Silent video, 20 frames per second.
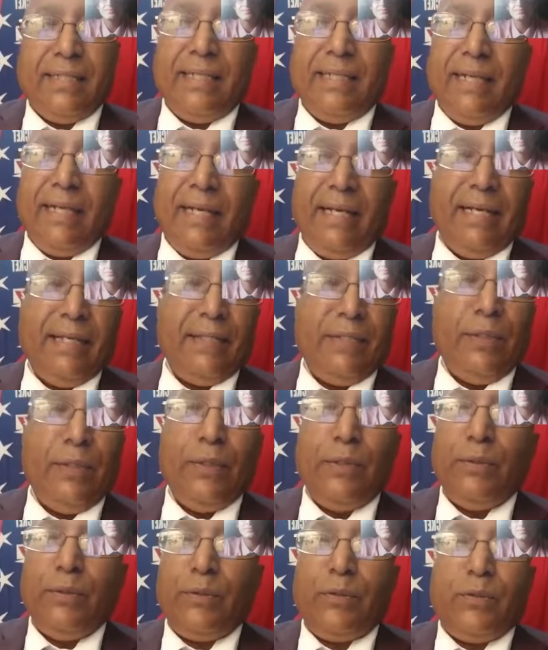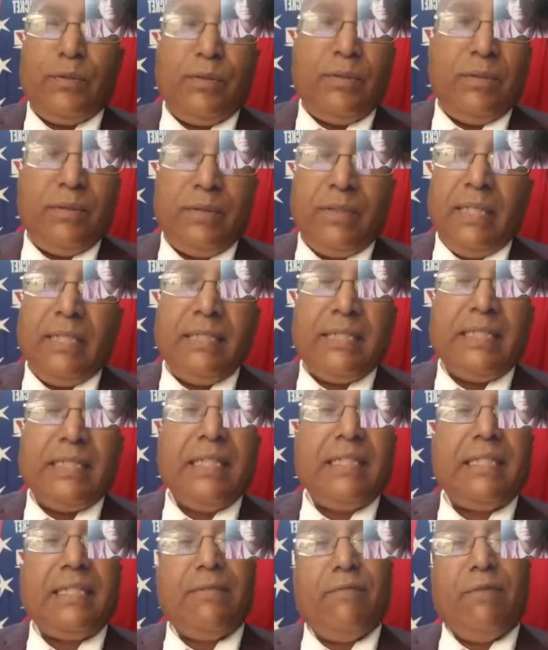and you
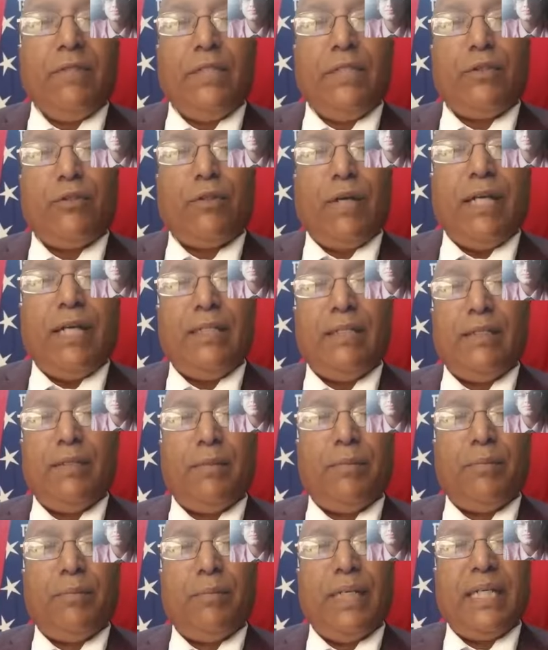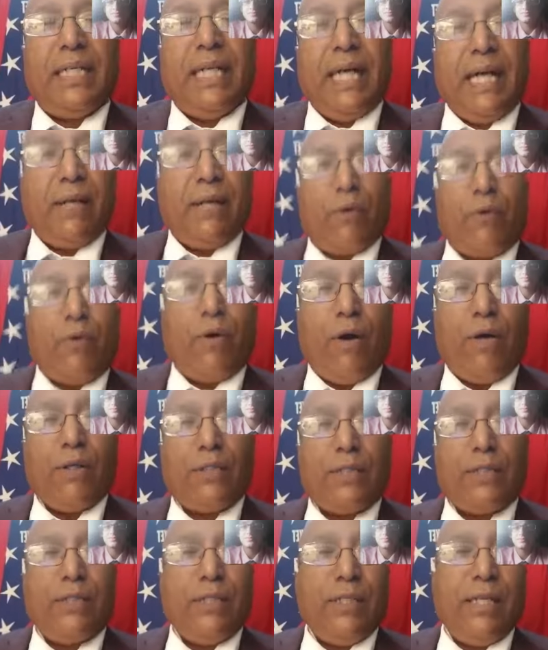instinctively trying to bring that across
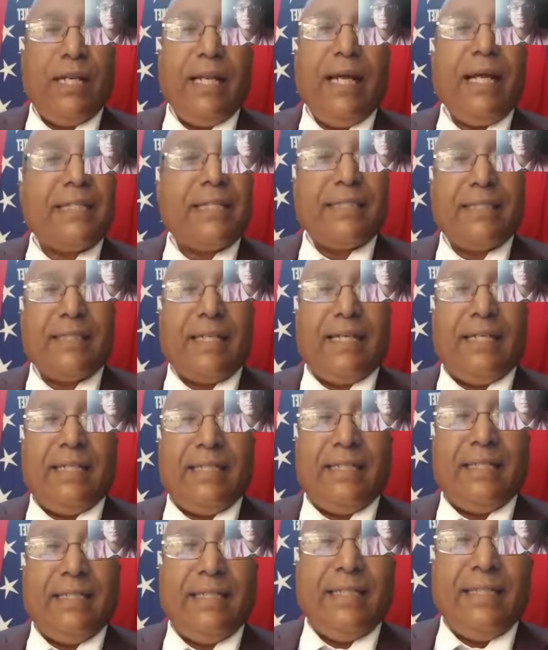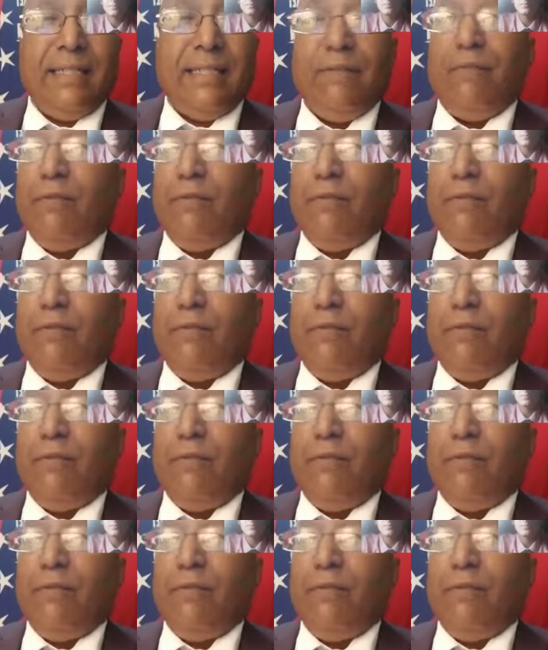to the leg side, even a